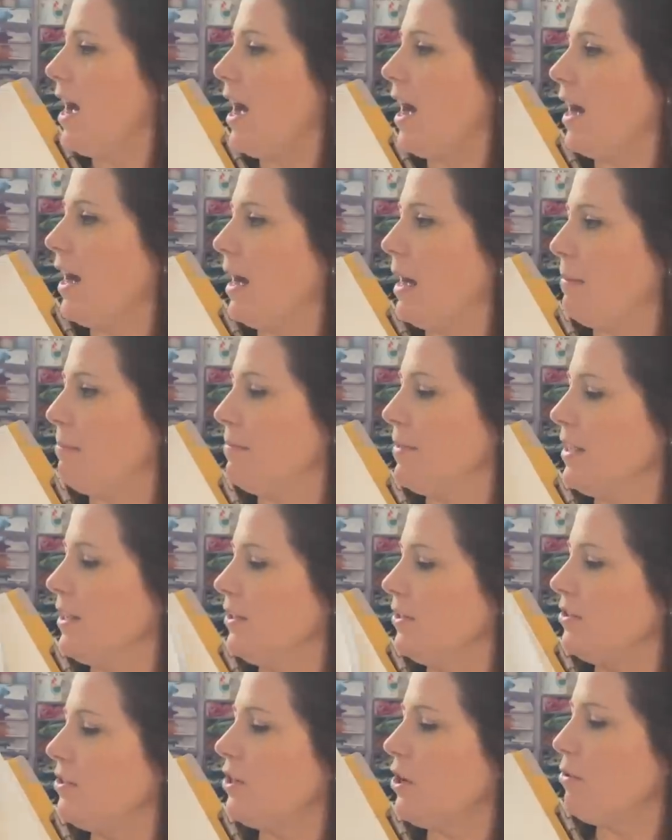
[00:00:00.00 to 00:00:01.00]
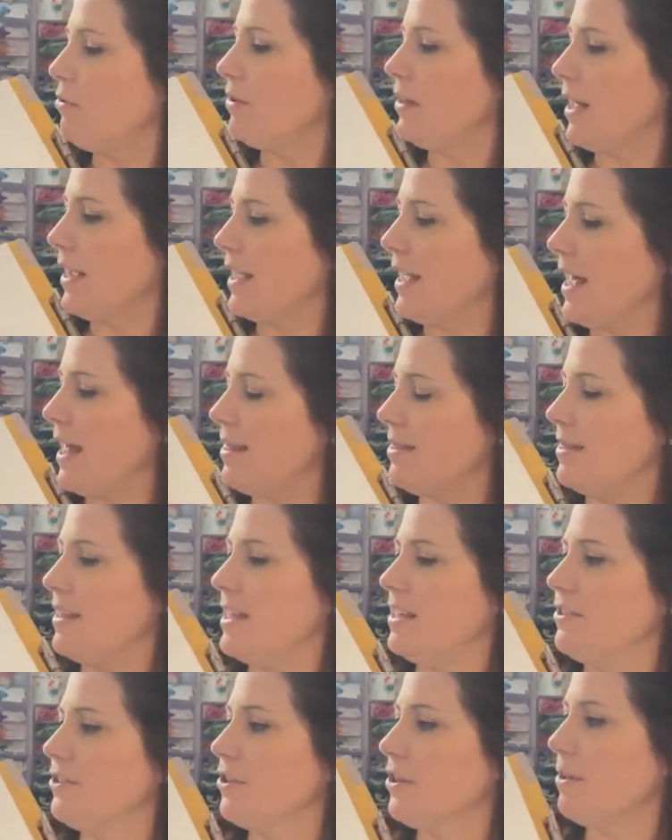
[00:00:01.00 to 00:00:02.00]
Um, so again,
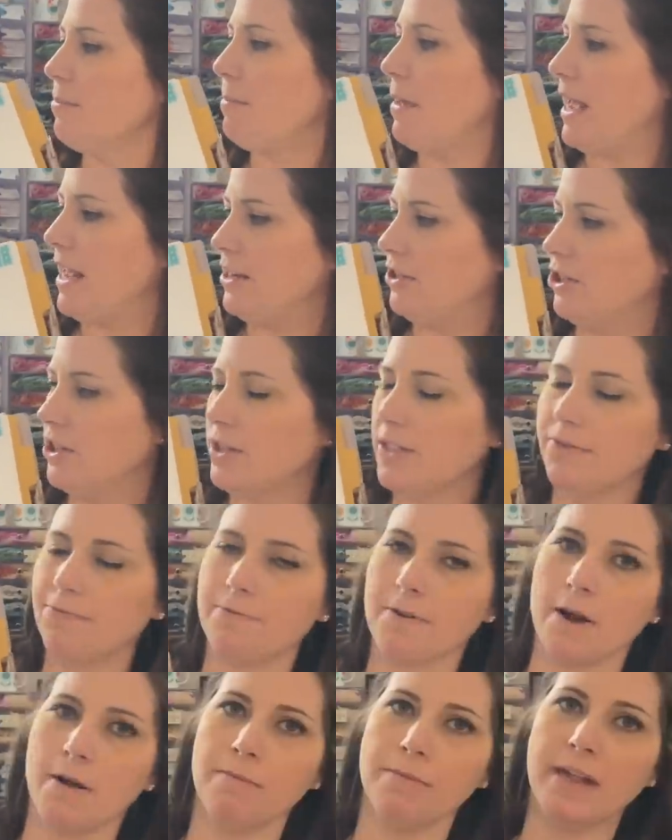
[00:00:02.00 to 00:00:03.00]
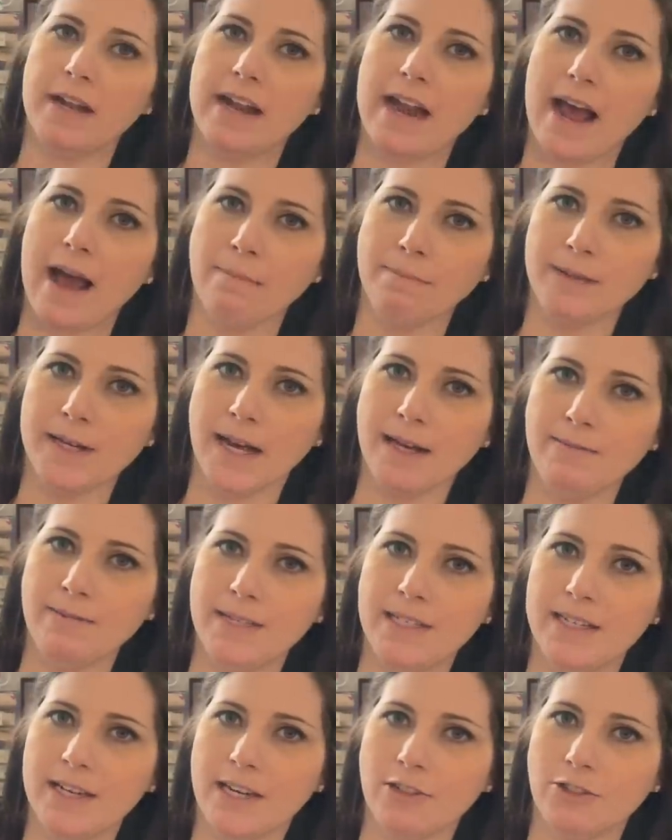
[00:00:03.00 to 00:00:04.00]
these are the pages from the Naptime
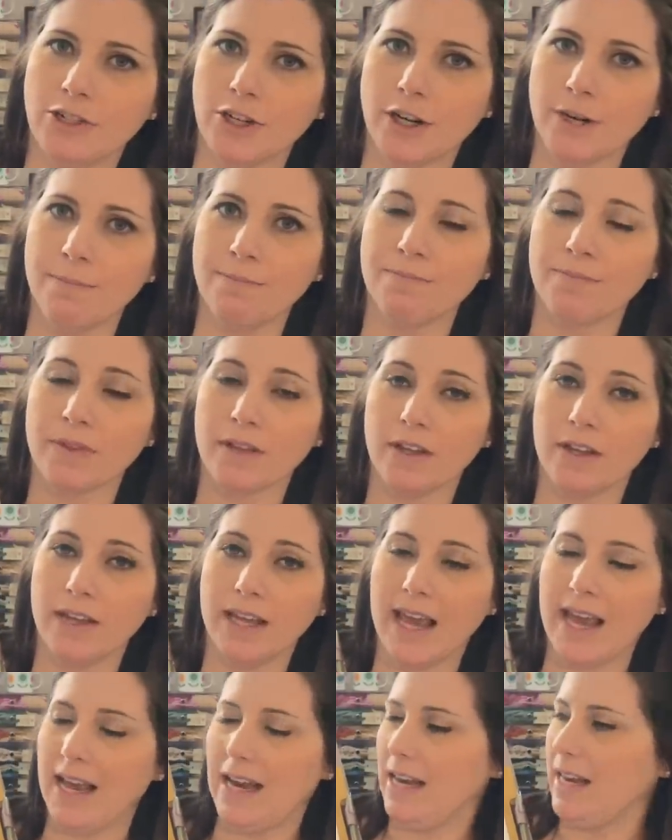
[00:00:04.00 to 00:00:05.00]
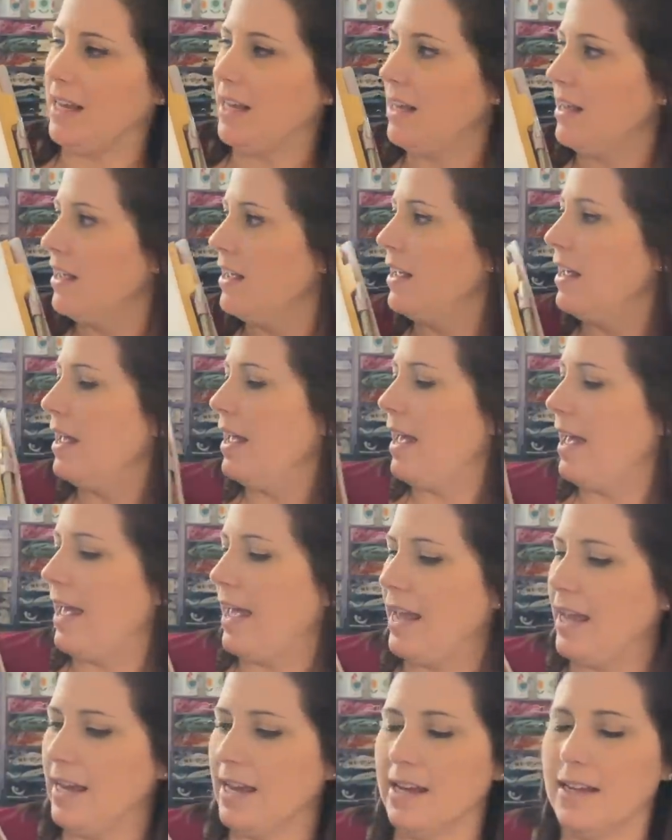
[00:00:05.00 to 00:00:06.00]
Stitcher, Katie,
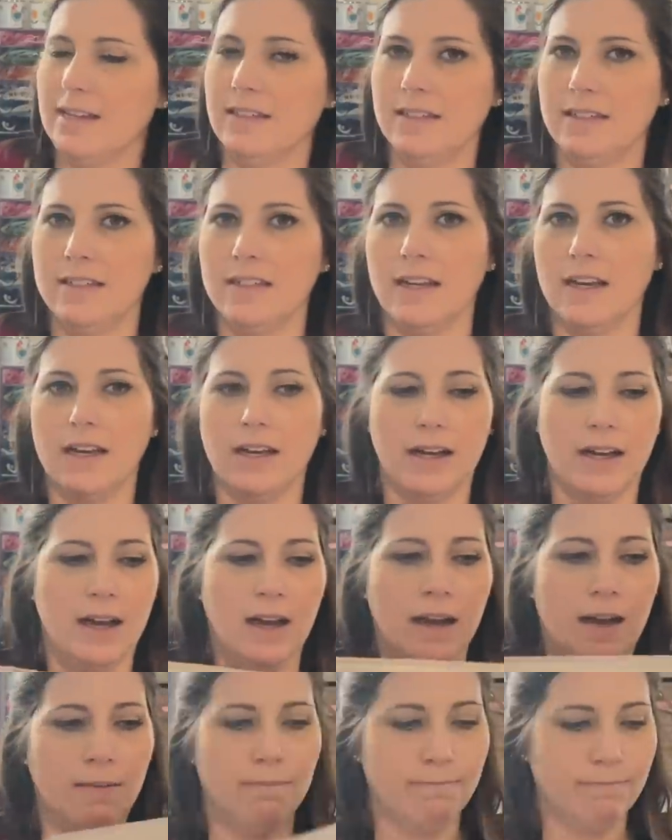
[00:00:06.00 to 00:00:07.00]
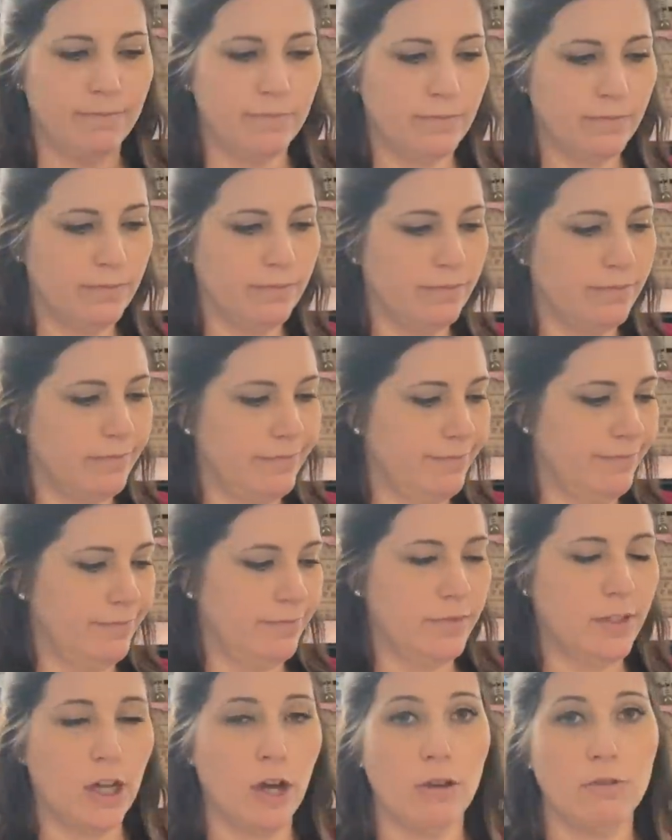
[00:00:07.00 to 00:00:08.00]
and um,
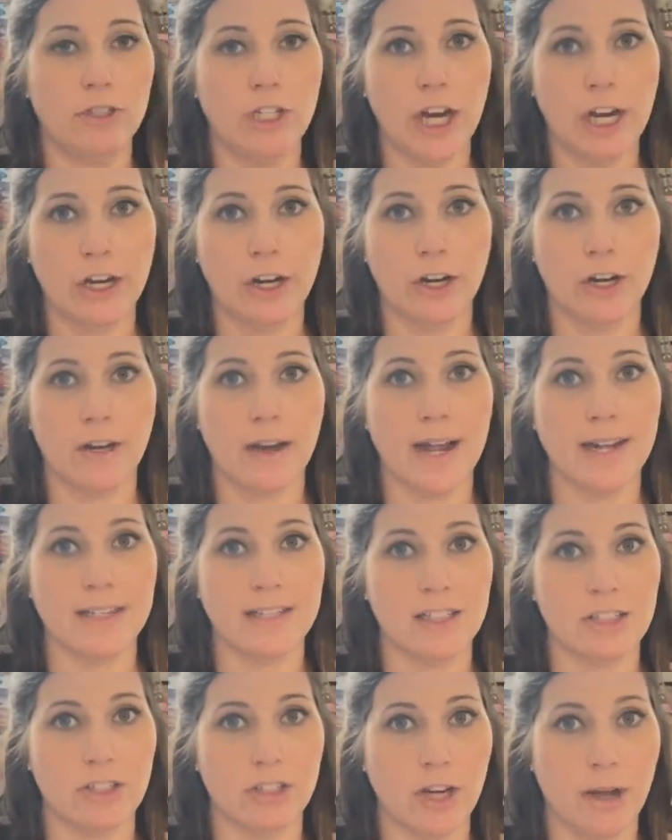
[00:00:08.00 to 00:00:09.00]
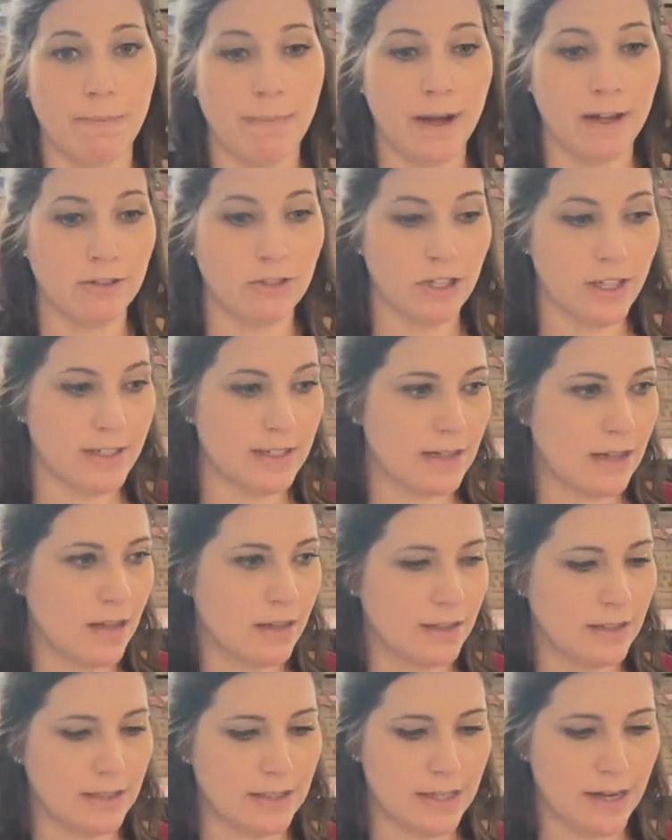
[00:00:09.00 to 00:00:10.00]
go check her Etsy shop out. She has
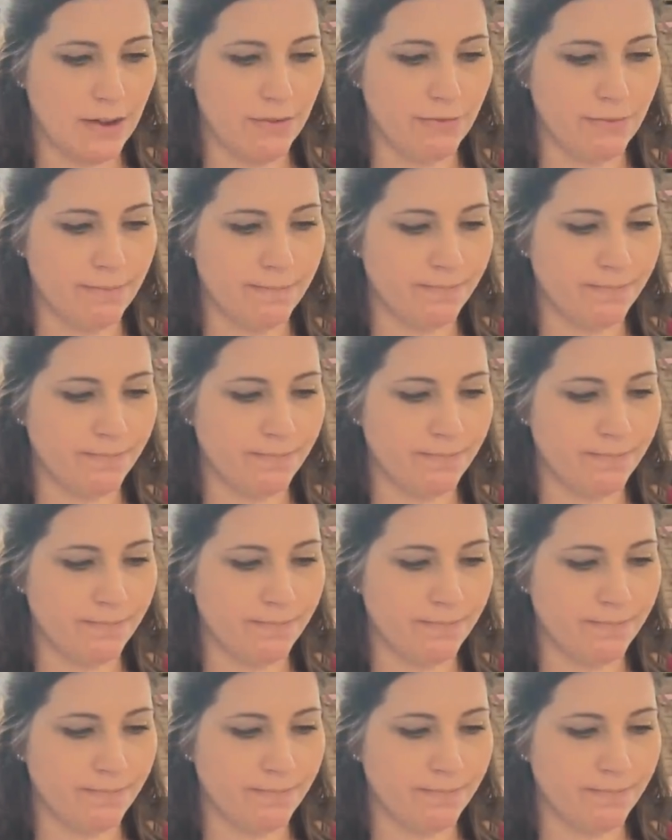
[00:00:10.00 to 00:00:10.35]
lots of stuff.